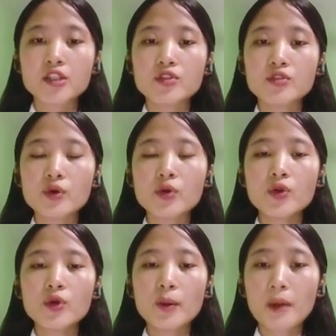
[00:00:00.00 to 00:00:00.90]
They
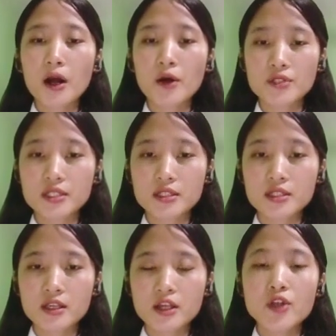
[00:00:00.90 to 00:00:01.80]
don't know about
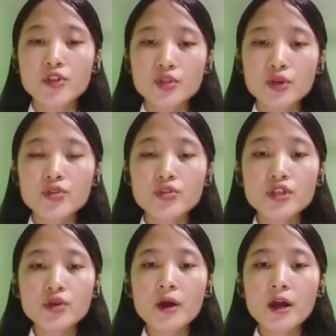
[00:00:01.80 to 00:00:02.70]
it. So
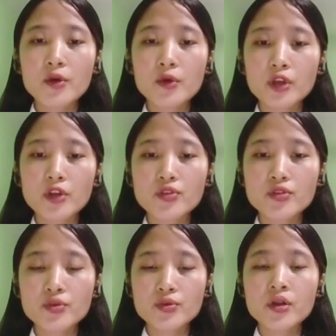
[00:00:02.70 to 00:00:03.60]
today we are going
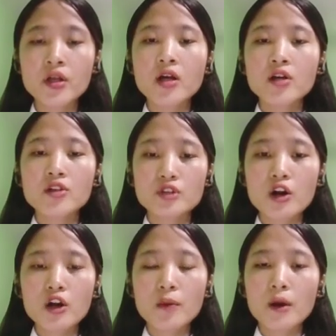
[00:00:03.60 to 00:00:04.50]
to
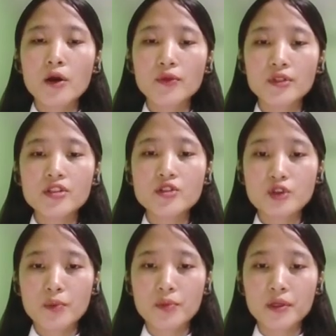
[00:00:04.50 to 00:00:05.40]
talk about this
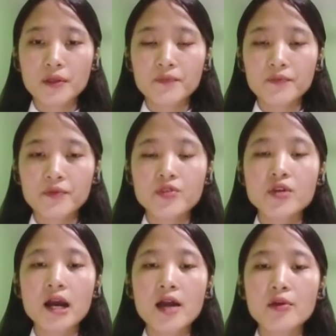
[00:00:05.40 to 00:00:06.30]
topic.
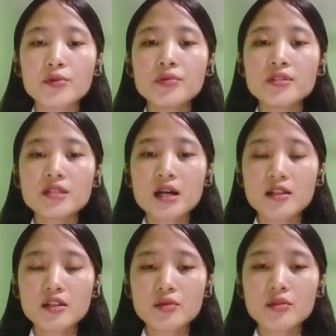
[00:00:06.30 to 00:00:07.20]
So I would be
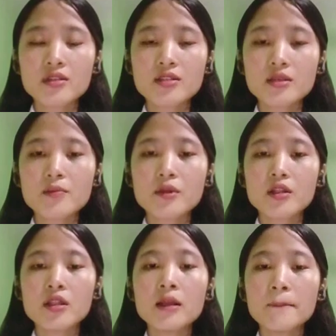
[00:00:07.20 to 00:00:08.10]
starting with a
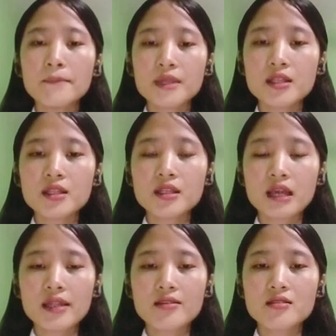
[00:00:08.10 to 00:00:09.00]
simple
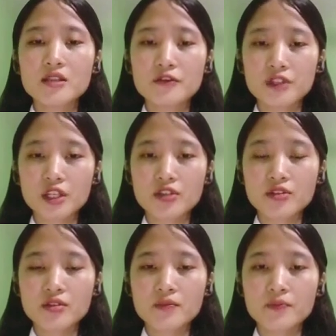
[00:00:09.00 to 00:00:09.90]
meaning and its
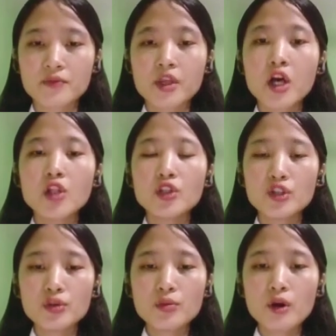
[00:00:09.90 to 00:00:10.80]
definition.
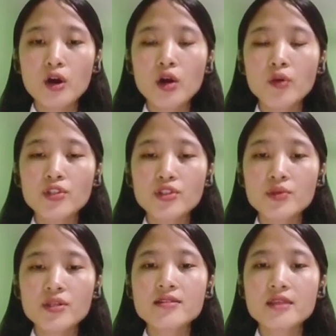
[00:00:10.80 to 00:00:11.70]
Pneumo,
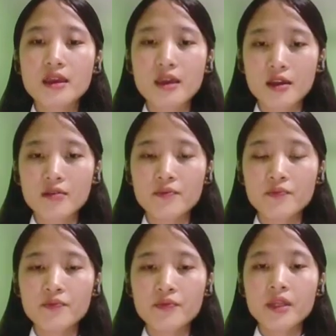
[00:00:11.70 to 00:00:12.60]
which means air,
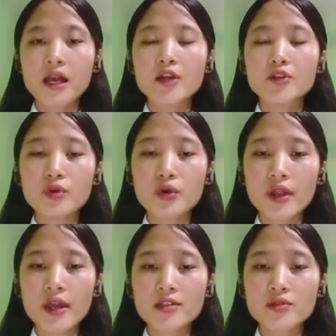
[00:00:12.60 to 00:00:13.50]
and
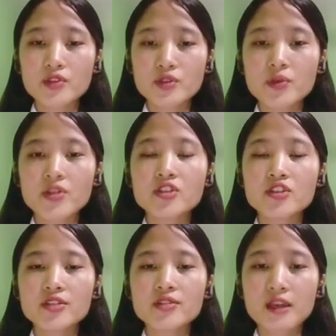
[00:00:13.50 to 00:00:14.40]
thorax, which
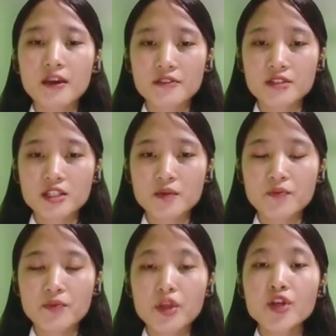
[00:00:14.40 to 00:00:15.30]
means chest cavity.
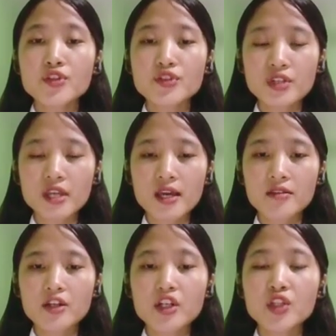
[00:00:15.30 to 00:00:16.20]
So
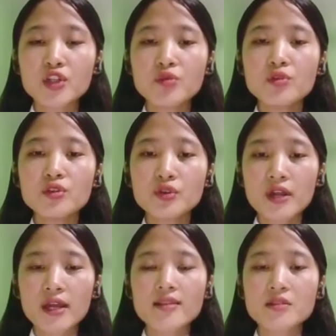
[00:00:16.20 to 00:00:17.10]
together,
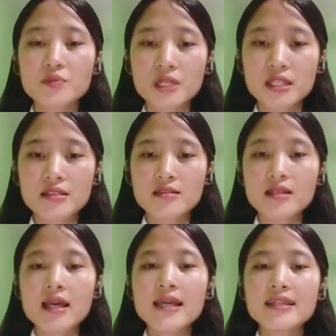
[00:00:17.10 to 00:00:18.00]
pneumothorax
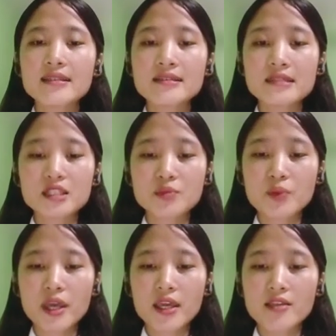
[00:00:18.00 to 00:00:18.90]
means it is the
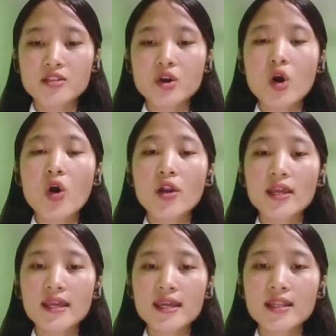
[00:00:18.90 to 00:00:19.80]
space or
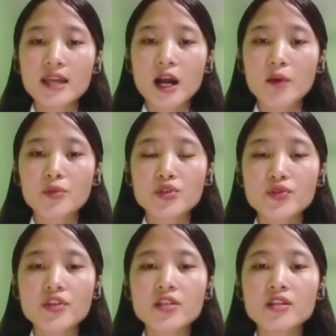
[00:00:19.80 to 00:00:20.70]
area
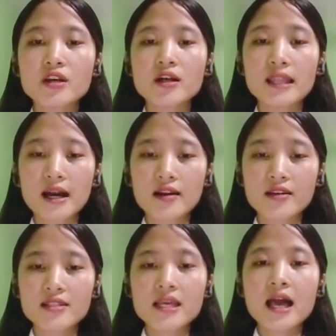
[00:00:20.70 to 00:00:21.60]
between your
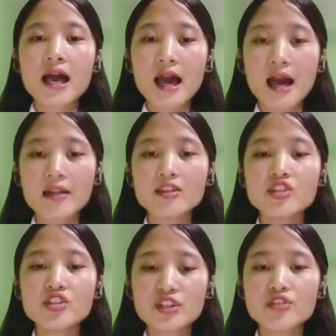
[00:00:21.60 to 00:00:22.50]
lungs and
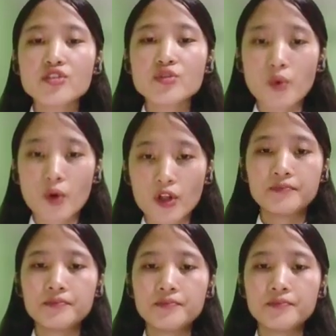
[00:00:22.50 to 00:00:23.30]
the chest wall.